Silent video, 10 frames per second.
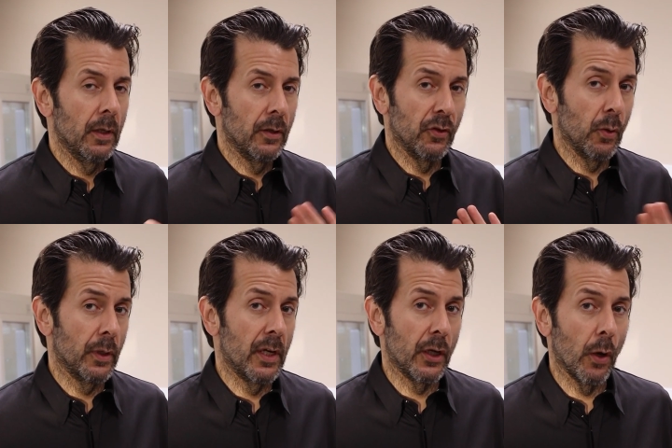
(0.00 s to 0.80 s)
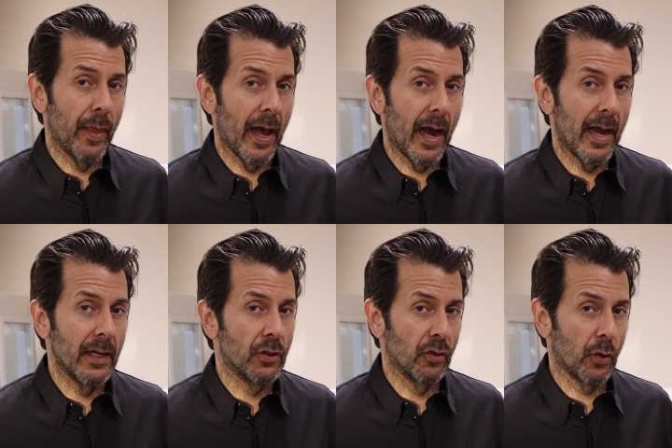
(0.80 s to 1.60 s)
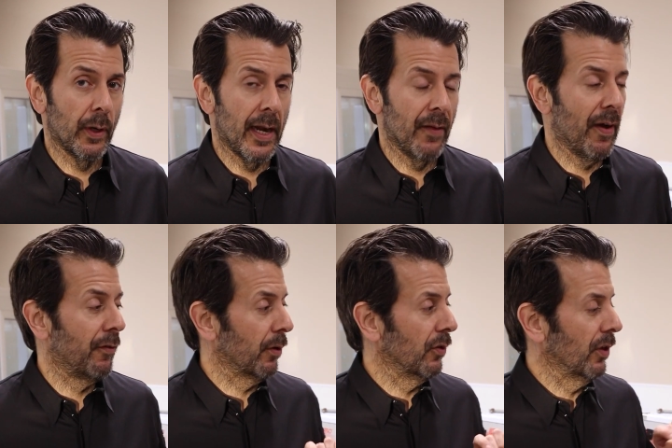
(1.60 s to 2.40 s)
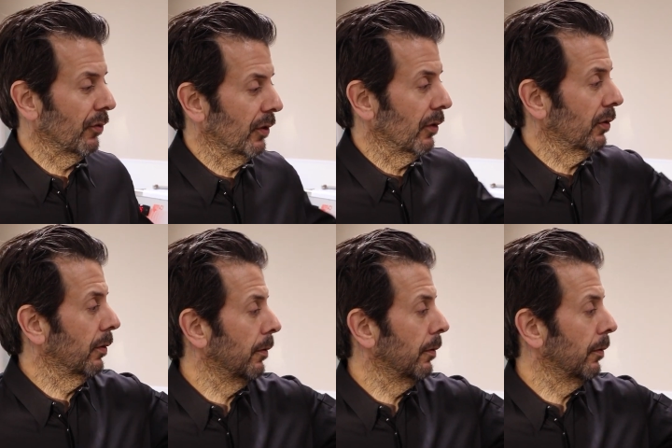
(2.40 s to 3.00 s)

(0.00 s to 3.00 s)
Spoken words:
there's no need to go that high, just go to 85 degrees Celsius.